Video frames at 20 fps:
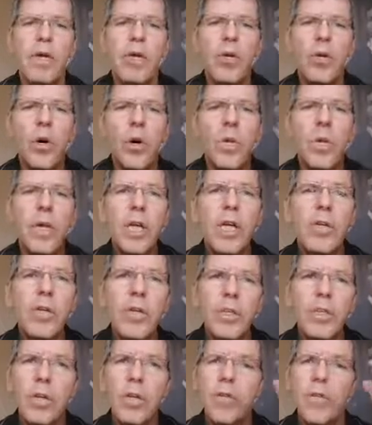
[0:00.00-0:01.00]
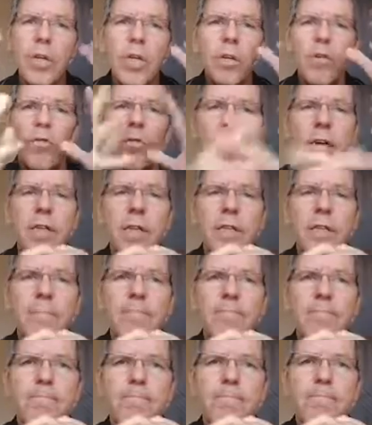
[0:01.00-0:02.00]
knowing it does not feel right,
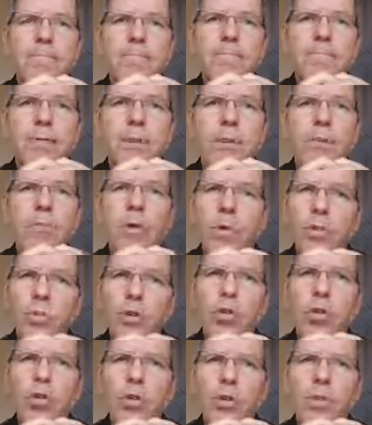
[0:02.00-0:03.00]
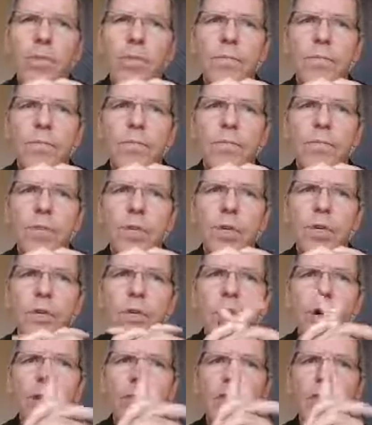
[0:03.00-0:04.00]
what would you do?
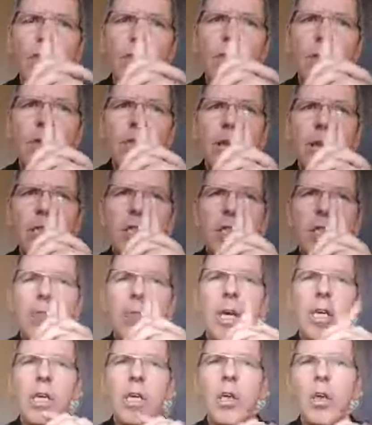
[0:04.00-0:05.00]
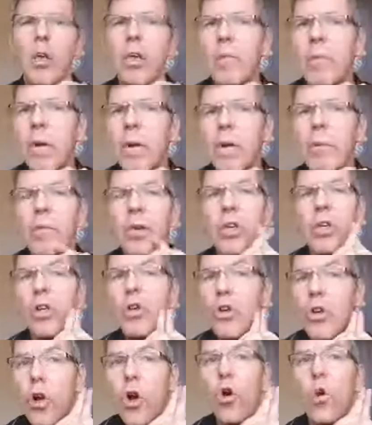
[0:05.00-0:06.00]
So if it could potentially make you a lot of money, but
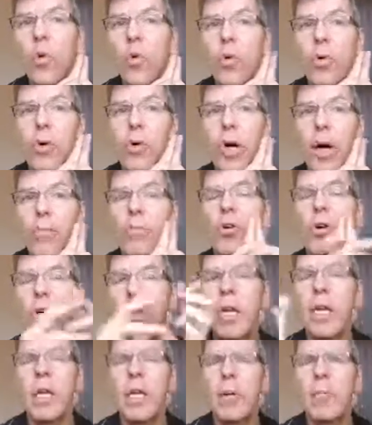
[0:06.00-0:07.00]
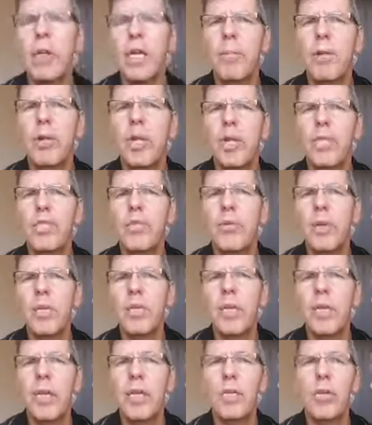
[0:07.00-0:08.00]
you know, I'm talking a little bit about
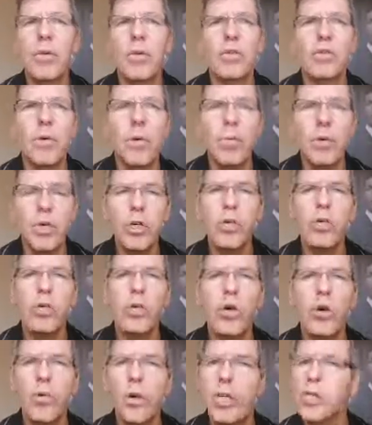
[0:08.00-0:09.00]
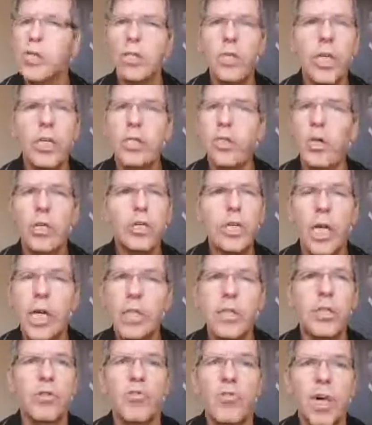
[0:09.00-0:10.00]
intuition later on as well, but you know it just
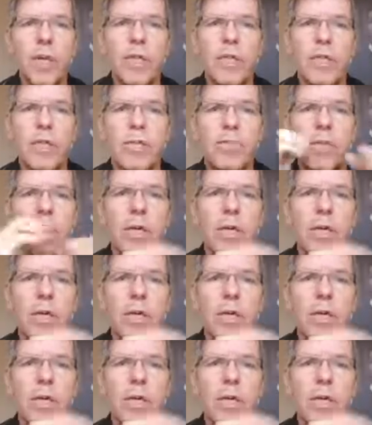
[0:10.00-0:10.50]
isn't right.